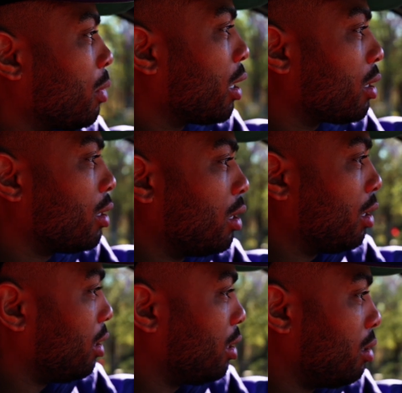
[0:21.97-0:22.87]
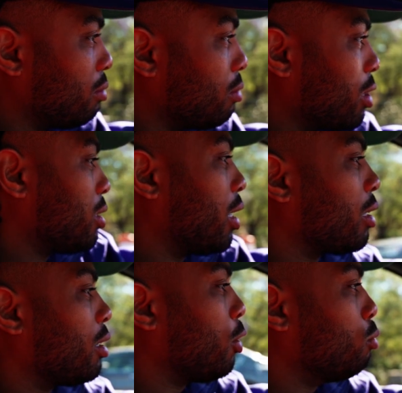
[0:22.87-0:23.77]
Like, this is like
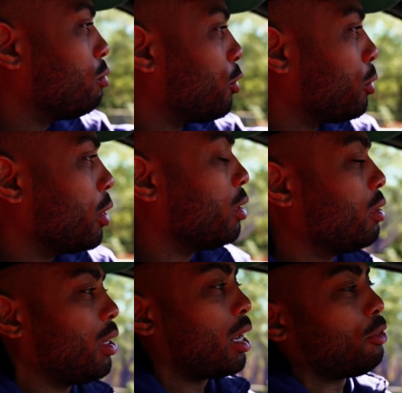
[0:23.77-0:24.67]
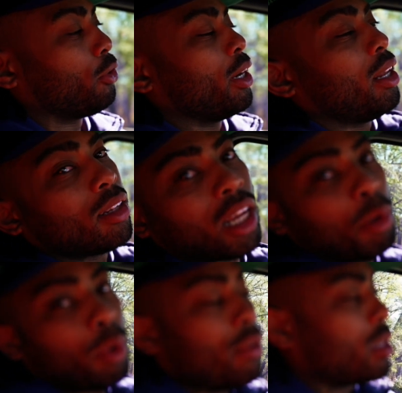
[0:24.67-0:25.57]
home for real. A lot of friends, a lot of
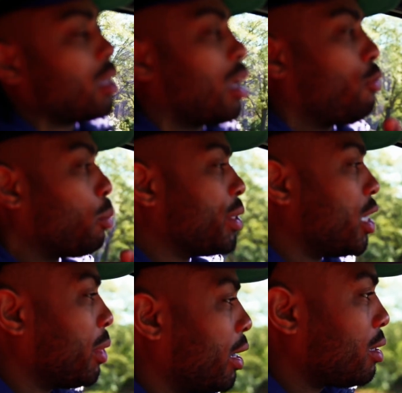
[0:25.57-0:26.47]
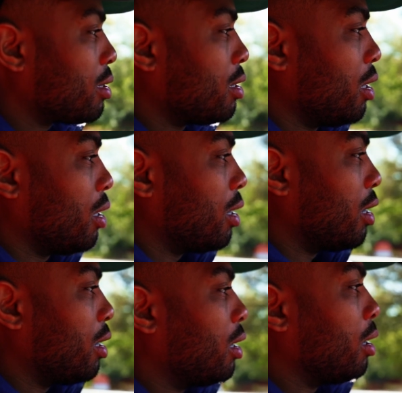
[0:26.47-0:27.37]
people I haven't seen, a lot of former teammates.
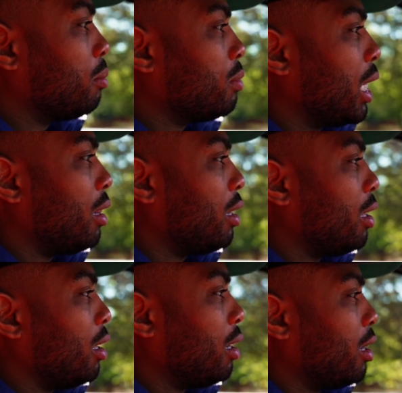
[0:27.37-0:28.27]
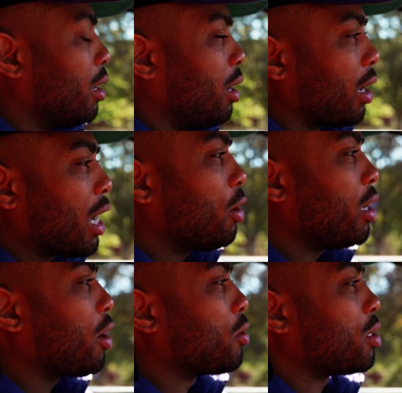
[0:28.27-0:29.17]
And then, like, I don't know,
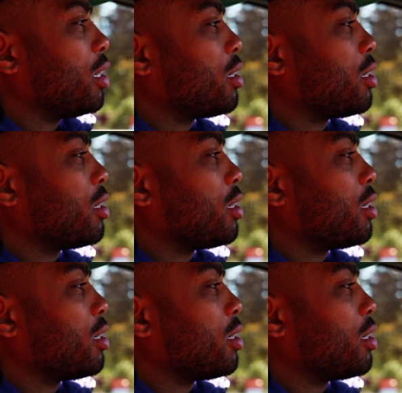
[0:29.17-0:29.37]
y'all gonna see it.